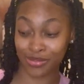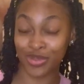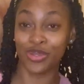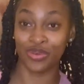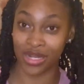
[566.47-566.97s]

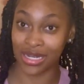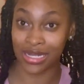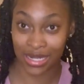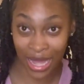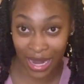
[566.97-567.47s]
You really
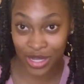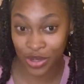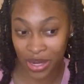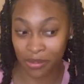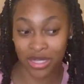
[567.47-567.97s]
did that. You know
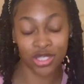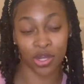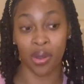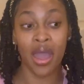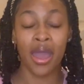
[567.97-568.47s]
what I mean?
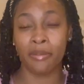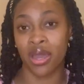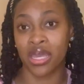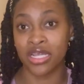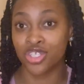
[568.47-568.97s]
So I'm
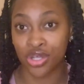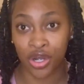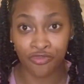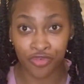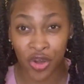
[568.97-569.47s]
gonna insert a
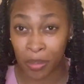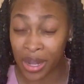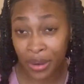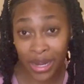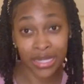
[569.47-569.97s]
few of my
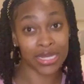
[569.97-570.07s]
grades.